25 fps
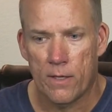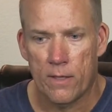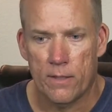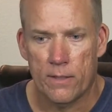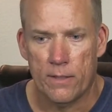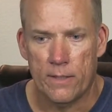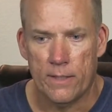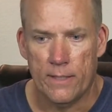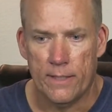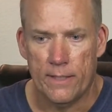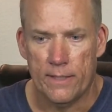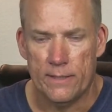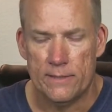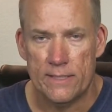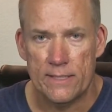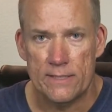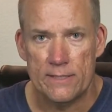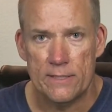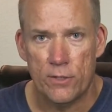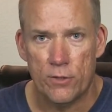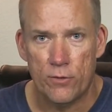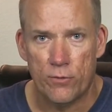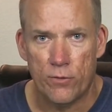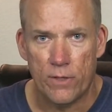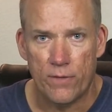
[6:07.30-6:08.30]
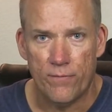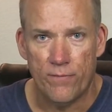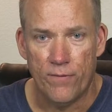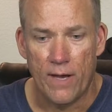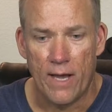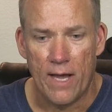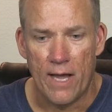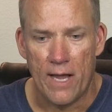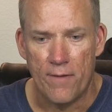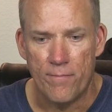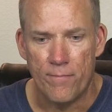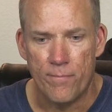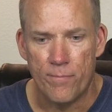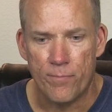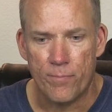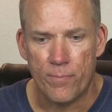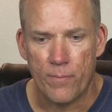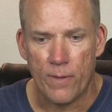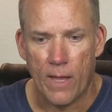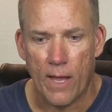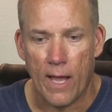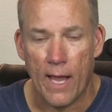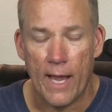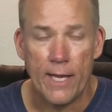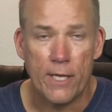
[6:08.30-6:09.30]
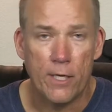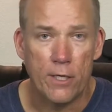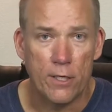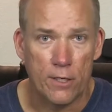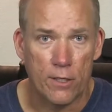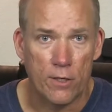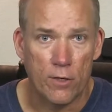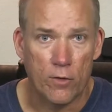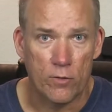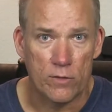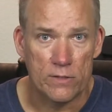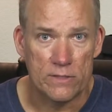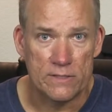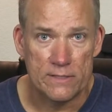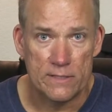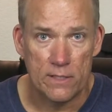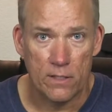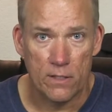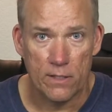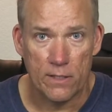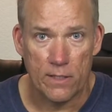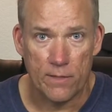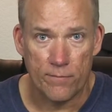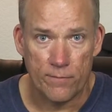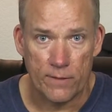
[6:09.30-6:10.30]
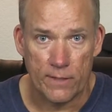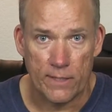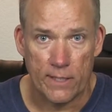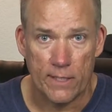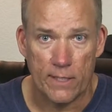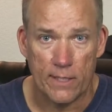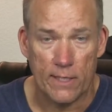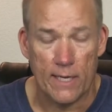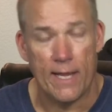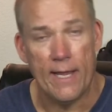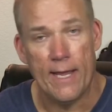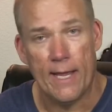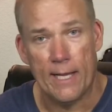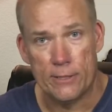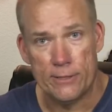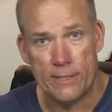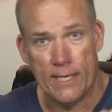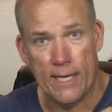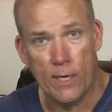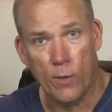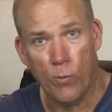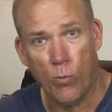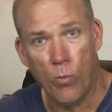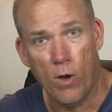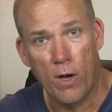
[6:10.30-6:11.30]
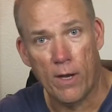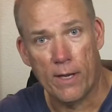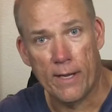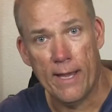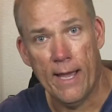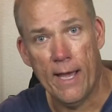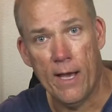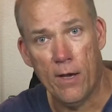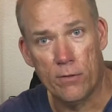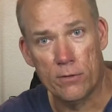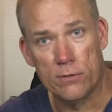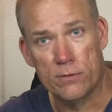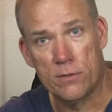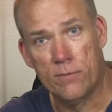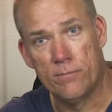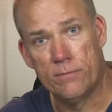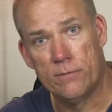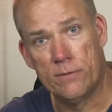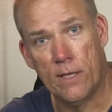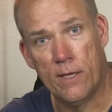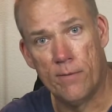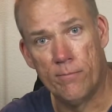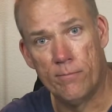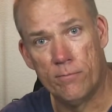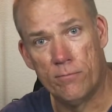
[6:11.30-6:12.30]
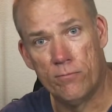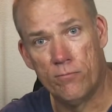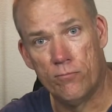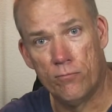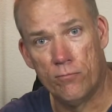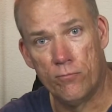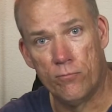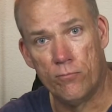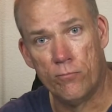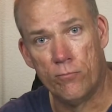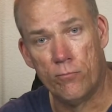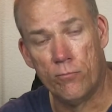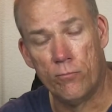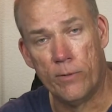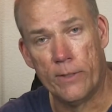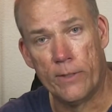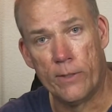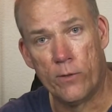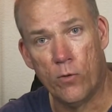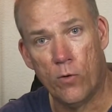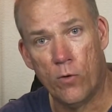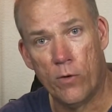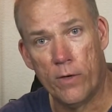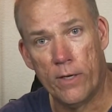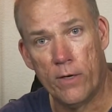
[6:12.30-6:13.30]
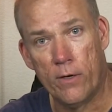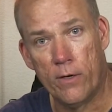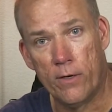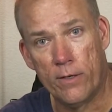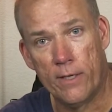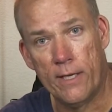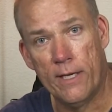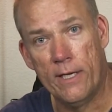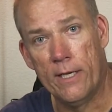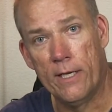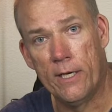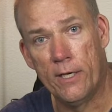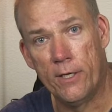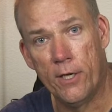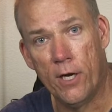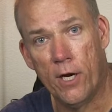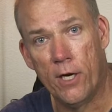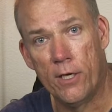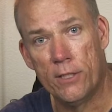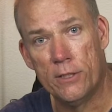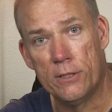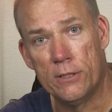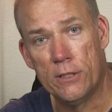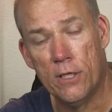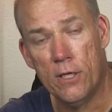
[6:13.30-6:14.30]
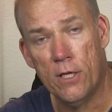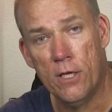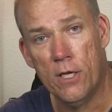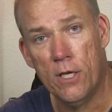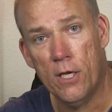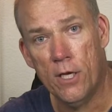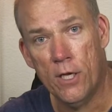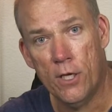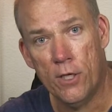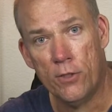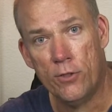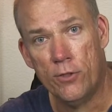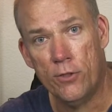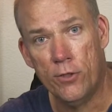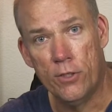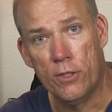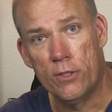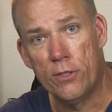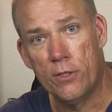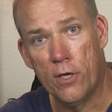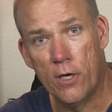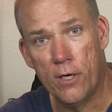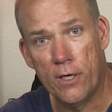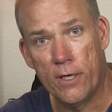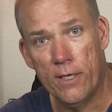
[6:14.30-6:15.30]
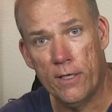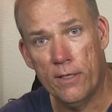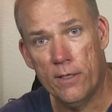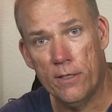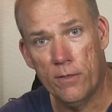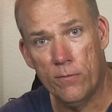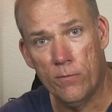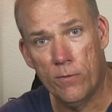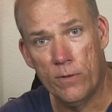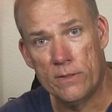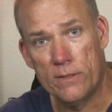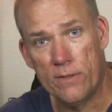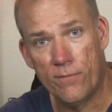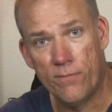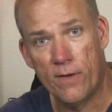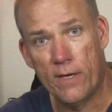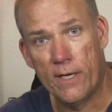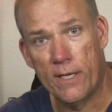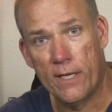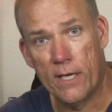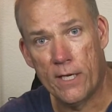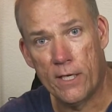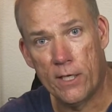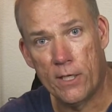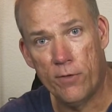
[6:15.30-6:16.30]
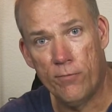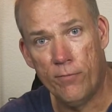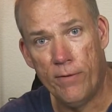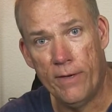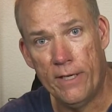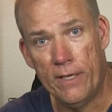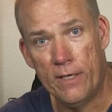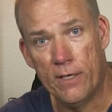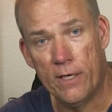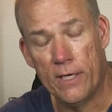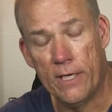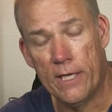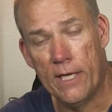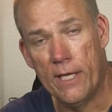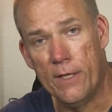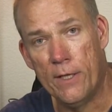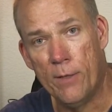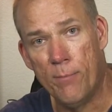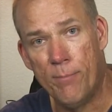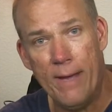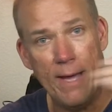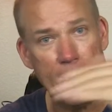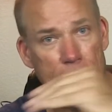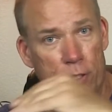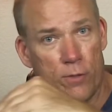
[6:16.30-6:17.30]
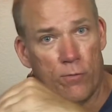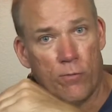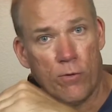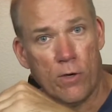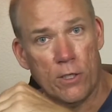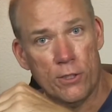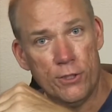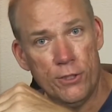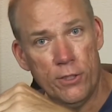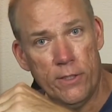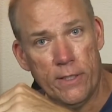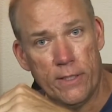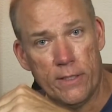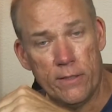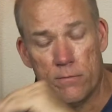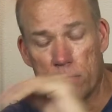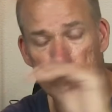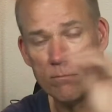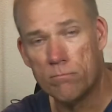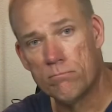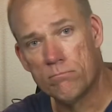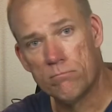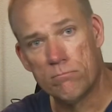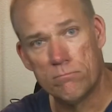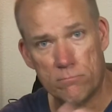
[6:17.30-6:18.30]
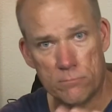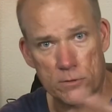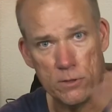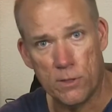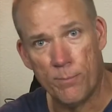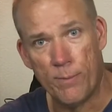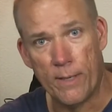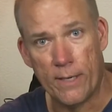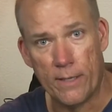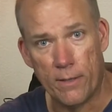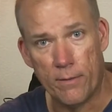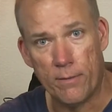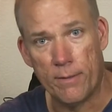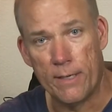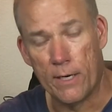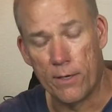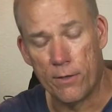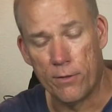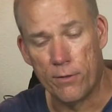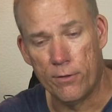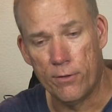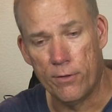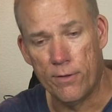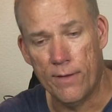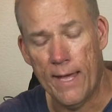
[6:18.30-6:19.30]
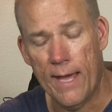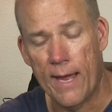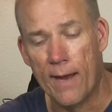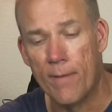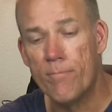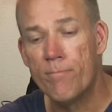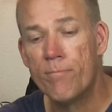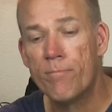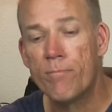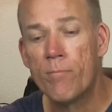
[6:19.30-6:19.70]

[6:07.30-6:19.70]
the 625, I couldn't hold it still enough to get it. I actually had to walk out, so I'm recording or getting a yardage to the target once I finally got a good reading on it, and then back to where I'm shooting, combining together to do that.